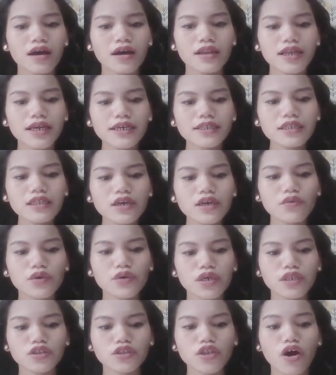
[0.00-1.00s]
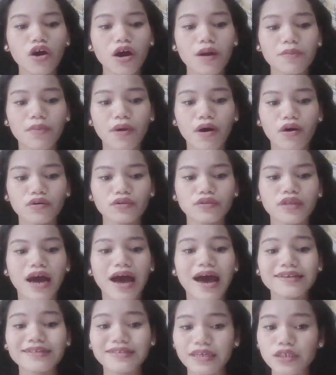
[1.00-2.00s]
lately we talk about the
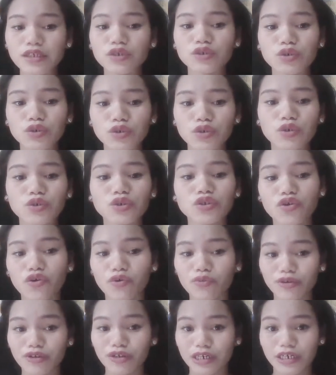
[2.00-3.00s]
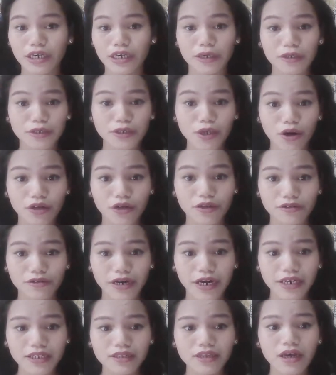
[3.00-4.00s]
asynchronous communication,
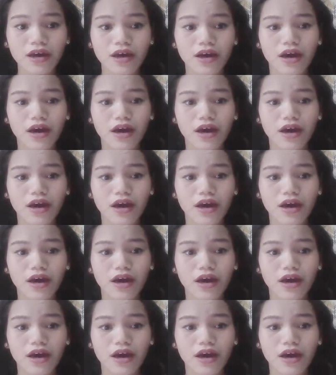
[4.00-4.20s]
right?